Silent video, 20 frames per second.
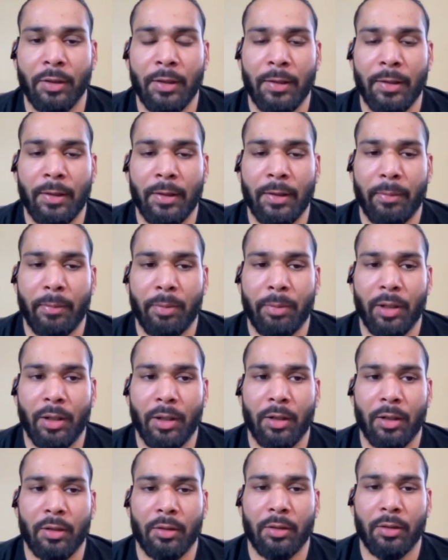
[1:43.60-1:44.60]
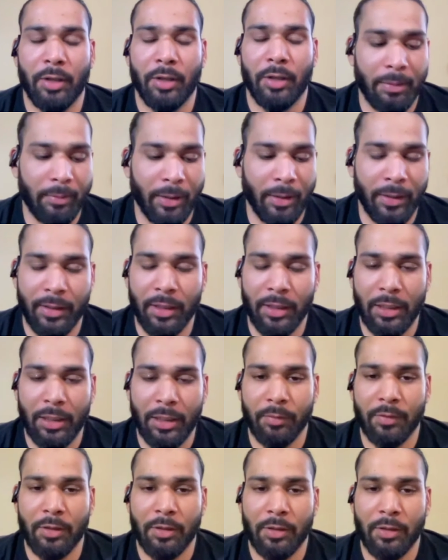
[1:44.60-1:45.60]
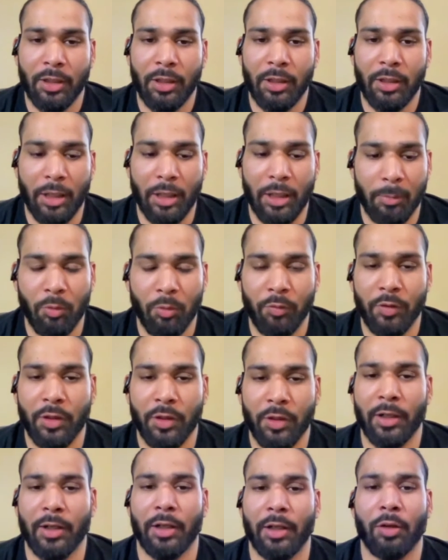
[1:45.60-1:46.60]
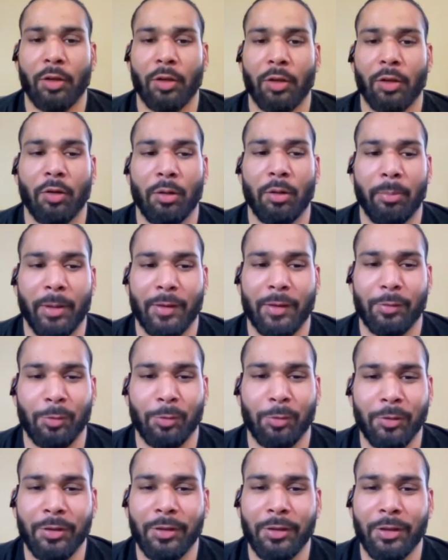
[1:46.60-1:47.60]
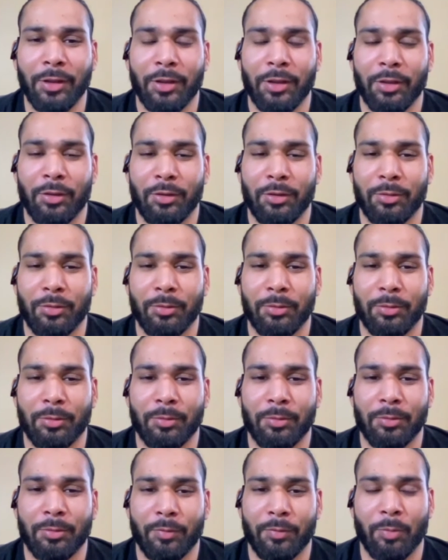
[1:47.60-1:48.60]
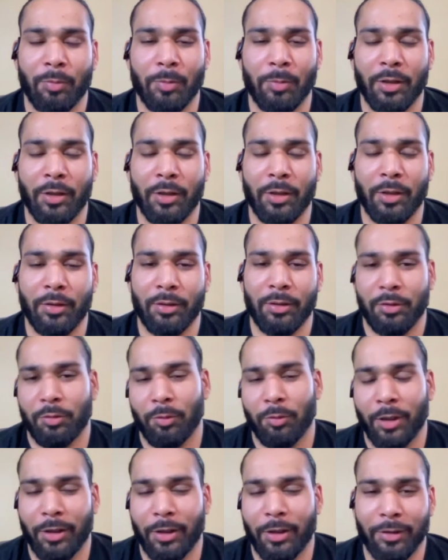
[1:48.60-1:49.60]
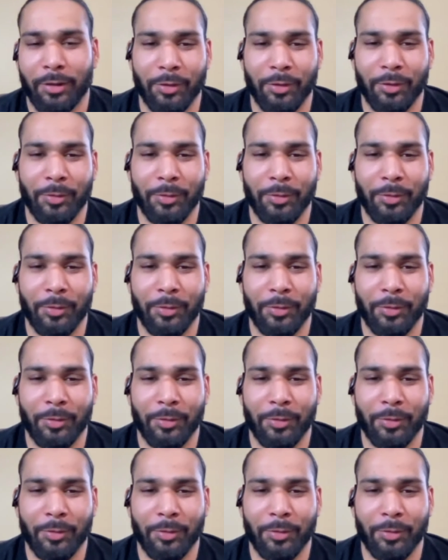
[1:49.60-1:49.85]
but I think I was lucky. I moved here and I got the best school to learn.